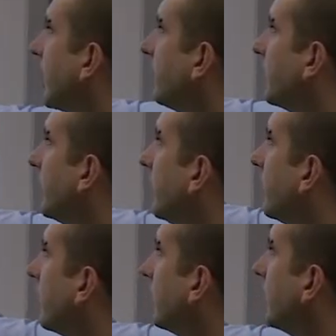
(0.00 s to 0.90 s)
damp your
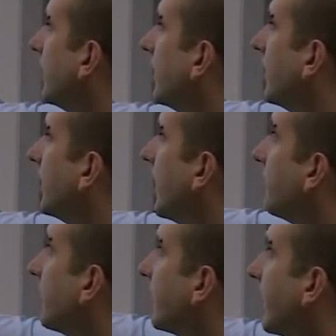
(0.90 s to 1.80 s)

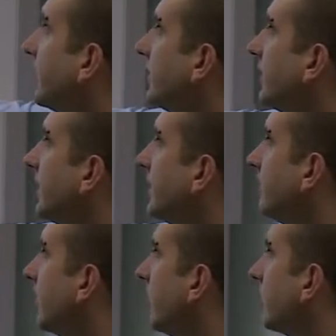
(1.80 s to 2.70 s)
amplification region,
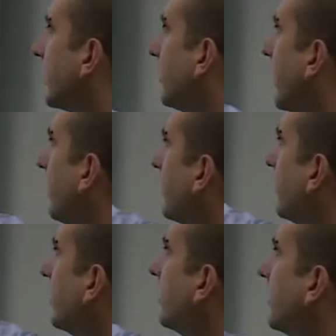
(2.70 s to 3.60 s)
but also damp
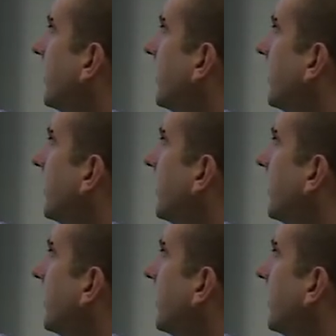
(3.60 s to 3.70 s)
your